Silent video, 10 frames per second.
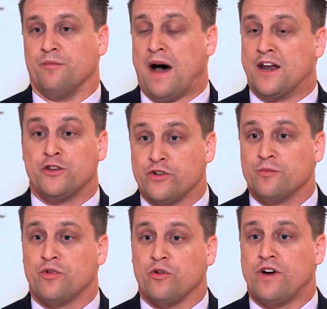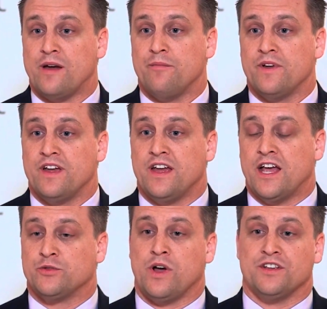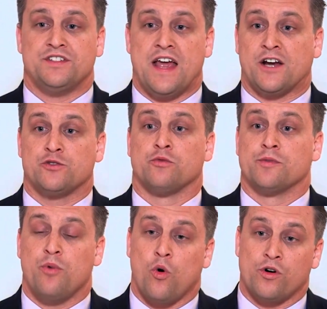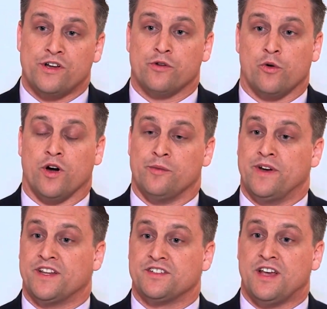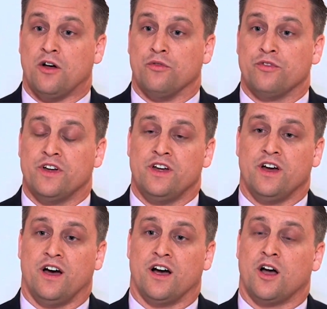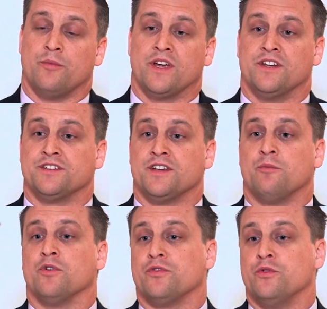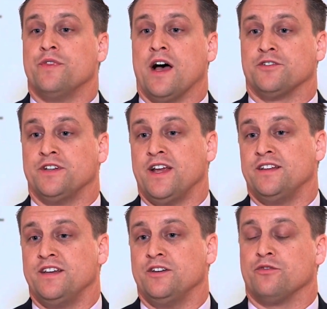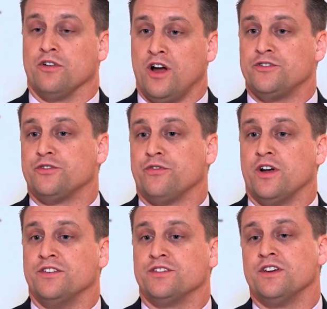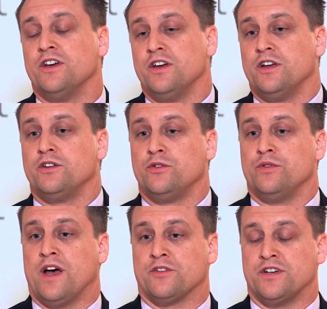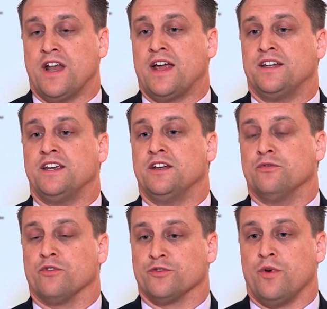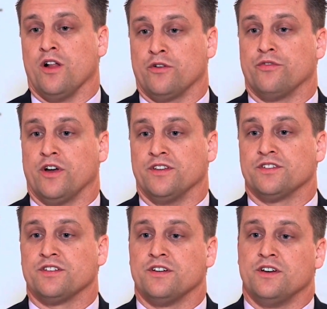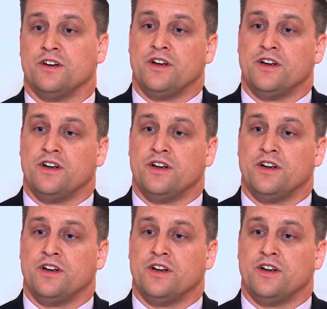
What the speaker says: monitoring program, as well as the actual reporting requirement itself coming in December of 2018 for larger funds, 2019 for smaller funds.